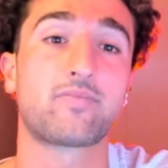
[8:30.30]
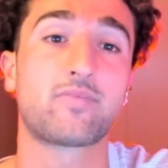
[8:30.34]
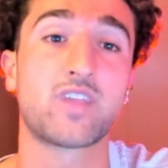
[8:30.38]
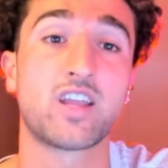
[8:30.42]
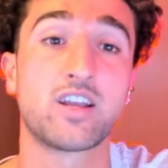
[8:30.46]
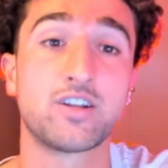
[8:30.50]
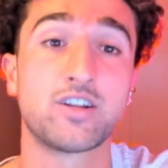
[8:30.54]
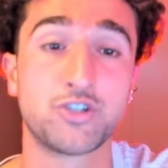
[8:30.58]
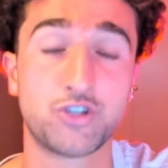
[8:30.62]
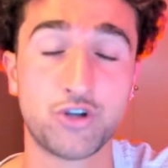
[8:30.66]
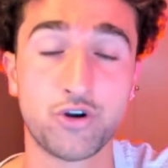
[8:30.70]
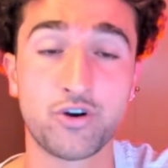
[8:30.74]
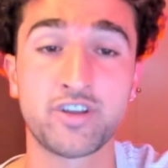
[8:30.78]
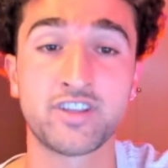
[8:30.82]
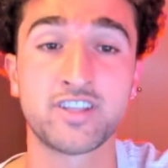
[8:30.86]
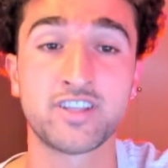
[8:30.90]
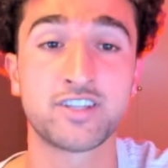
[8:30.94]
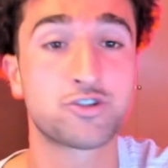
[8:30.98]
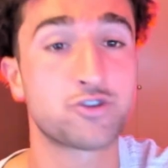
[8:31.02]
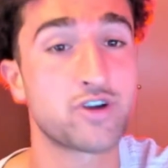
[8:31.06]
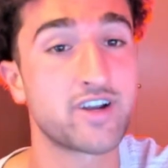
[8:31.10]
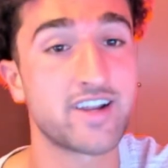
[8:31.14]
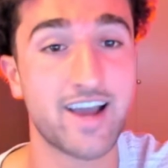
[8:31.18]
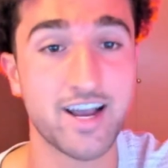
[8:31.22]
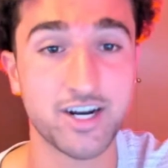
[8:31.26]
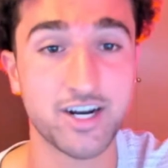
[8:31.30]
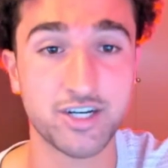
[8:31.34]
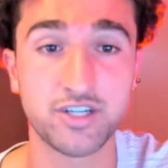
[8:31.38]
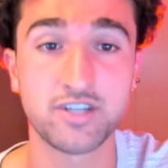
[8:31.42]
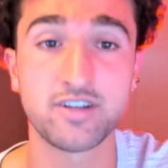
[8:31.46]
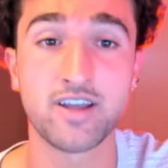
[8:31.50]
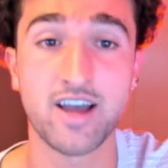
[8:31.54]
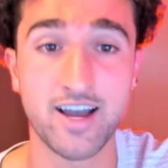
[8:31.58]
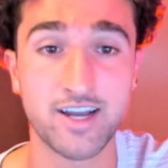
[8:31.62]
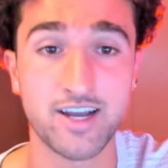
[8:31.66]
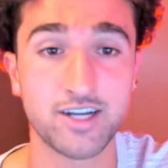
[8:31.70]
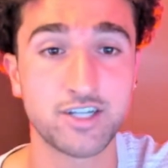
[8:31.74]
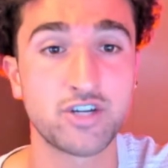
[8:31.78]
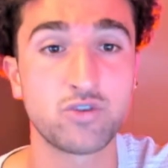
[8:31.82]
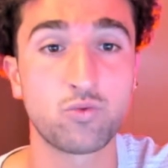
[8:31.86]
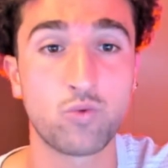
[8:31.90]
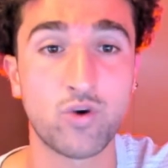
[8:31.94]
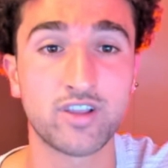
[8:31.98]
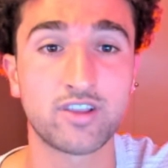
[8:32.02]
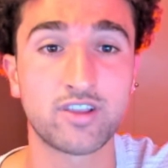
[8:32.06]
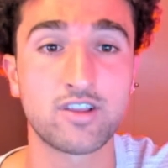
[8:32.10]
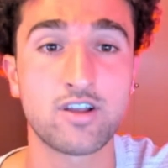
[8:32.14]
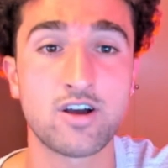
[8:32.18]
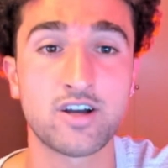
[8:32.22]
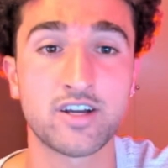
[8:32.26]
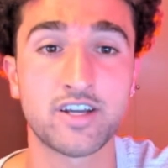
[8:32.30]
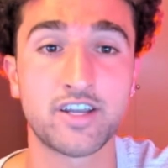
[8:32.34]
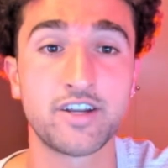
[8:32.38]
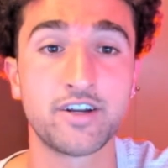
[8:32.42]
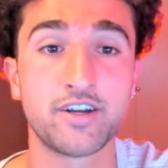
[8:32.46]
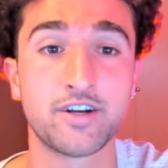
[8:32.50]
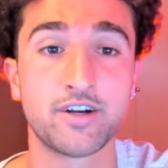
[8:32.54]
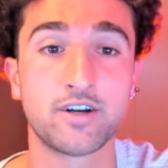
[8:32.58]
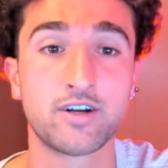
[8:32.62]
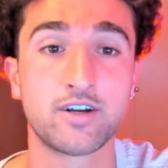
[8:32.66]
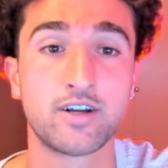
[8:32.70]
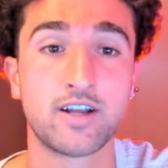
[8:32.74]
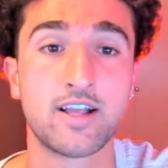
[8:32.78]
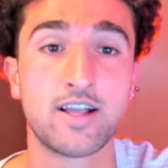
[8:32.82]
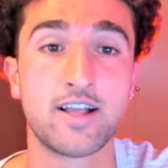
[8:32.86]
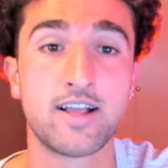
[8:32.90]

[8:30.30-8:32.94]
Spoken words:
during this trade, I actually went long here.